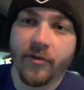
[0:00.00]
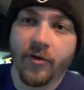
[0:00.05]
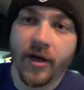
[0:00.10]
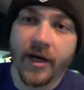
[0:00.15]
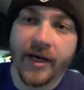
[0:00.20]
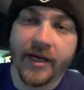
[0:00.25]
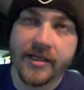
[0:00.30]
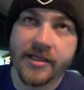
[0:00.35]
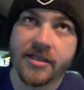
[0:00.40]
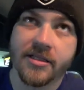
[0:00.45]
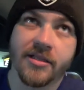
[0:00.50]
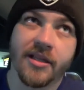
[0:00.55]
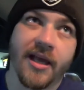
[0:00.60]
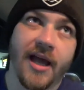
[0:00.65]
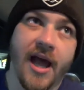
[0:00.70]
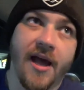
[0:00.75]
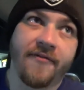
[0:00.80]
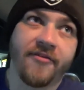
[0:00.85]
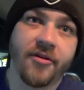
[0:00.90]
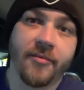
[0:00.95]
Well, I guess the
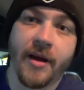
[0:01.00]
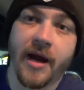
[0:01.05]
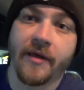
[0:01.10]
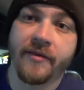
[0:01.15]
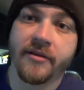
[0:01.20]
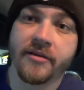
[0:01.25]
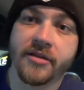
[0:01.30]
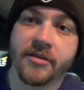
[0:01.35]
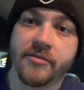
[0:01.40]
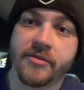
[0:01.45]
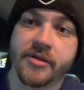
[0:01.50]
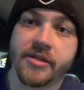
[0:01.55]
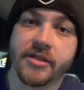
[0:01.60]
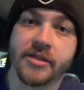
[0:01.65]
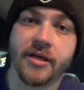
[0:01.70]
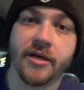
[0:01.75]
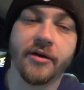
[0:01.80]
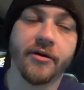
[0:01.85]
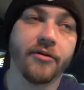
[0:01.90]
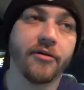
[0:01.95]
aftermath of some
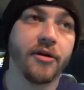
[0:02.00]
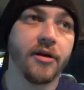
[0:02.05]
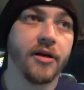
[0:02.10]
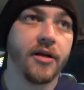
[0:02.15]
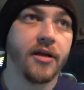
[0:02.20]
snow.